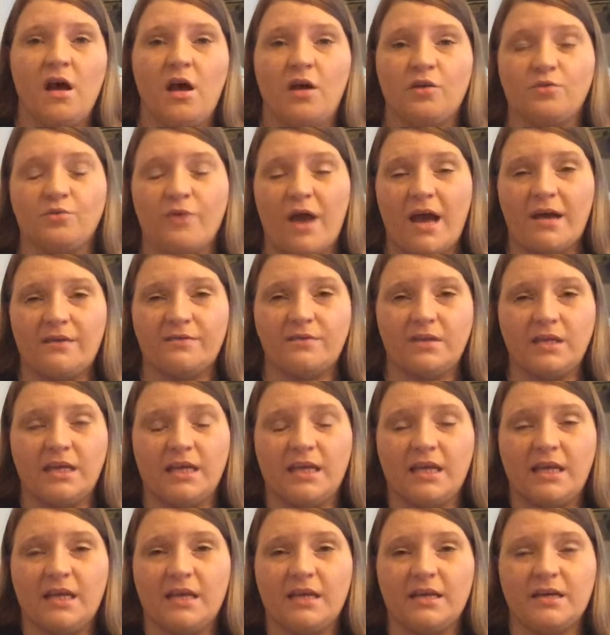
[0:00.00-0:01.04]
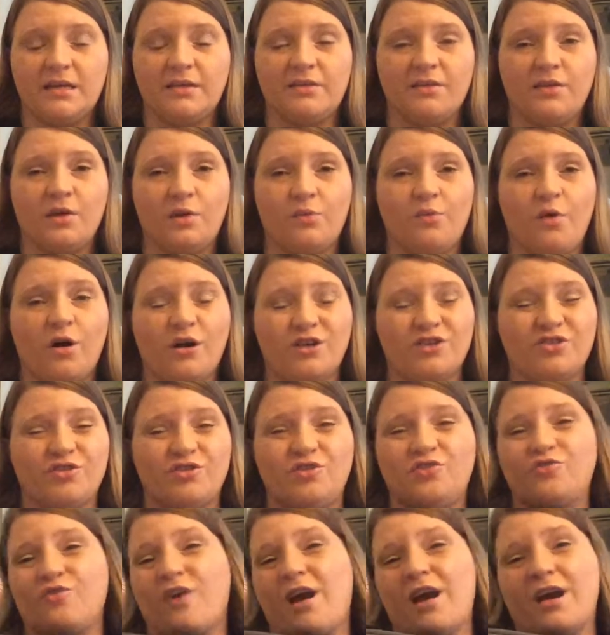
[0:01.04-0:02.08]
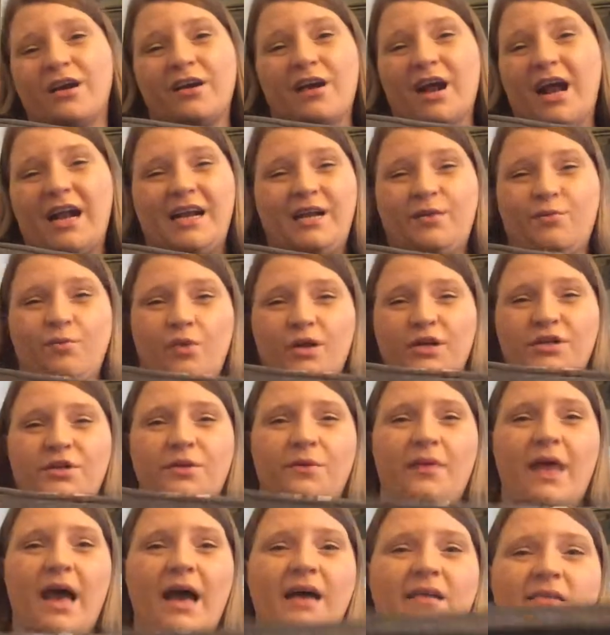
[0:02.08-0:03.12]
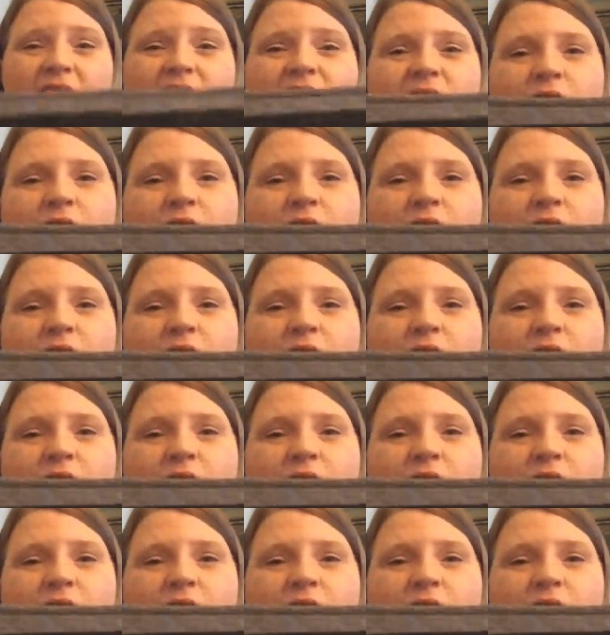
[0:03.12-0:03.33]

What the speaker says: unraveling in the washer and dryer. I didn't want to do that,